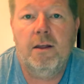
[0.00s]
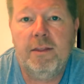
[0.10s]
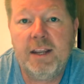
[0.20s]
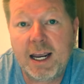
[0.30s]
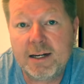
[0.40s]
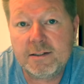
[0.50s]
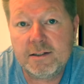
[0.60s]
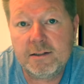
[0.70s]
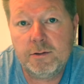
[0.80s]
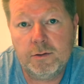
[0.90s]
The
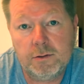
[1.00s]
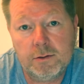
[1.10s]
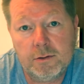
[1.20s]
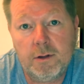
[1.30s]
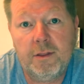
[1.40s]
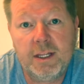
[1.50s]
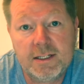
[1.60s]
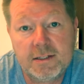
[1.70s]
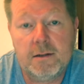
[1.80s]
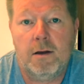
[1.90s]
answer to
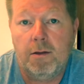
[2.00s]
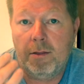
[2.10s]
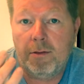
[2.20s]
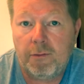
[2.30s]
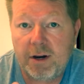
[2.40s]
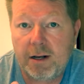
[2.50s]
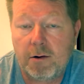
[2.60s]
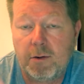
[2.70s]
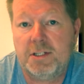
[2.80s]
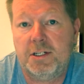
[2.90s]
these 3
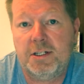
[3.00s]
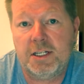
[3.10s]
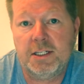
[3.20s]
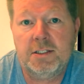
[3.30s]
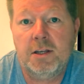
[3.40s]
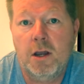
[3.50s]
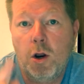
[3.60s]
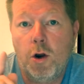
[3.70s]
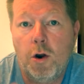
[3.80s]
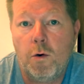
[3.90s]
question is
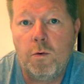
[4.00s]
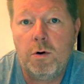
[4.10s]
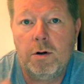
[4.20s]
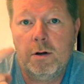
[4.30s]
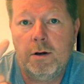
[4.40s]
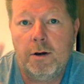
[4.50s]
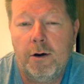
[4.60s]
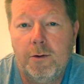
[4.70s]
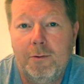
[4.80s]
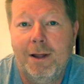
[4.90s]
no,
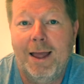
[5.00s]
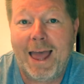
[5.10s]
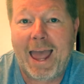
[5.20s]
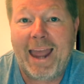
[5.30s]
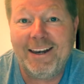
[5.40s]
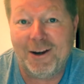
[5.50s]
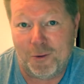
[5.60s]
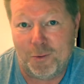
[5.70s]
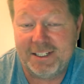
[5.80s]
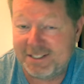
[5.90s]
no, and no.
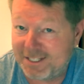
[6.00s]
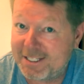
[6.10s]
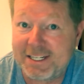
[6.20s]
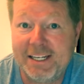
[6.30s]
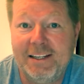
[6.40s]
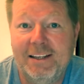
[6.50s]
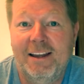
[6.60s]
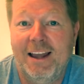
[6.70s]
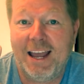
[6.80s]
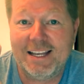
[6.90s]
It's easy
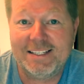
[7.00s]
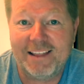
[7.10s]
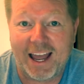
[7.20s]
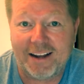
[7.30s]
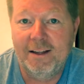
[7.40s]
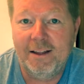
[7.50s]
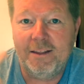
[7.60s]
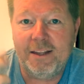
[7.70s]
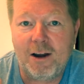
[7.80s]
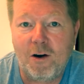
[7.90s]
as that.
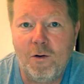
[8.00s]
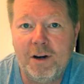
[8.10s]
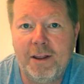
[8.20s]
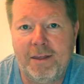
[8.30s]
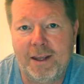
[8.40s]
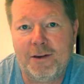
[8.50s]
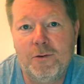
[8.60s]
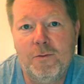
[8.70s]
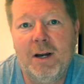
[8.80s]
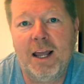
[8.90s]
The only thing
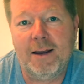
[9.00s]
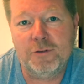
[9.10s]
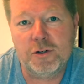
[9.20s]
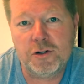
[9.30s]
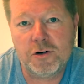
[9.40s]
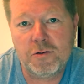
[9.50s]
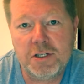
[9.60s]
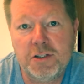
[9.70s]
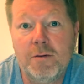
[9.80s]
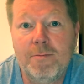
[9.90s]
you will have to show
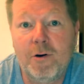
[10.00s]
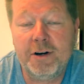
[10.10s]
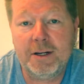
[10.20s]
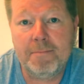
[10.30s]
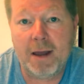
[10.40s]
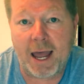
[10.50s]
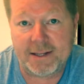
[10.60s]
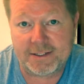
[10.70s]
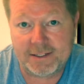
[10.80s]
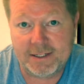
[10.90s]
is your boarding
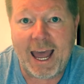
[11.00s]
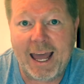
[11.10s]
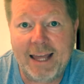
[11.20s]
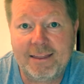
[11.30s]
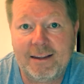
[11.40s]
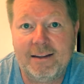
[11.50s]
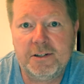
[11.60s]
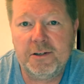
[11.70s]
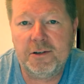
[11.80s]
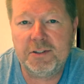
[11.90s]
pass at
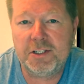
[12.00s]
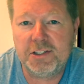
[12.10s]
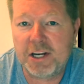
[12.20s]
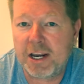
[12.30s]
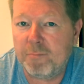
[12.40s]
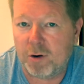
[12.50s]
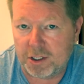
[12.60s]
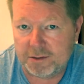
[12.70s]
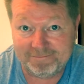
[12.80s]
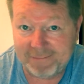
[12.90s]
security
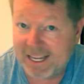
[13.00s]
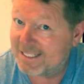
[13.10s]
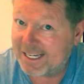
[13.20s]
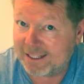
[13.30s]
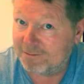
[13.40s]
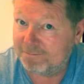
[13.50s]
checkpoint. That's it.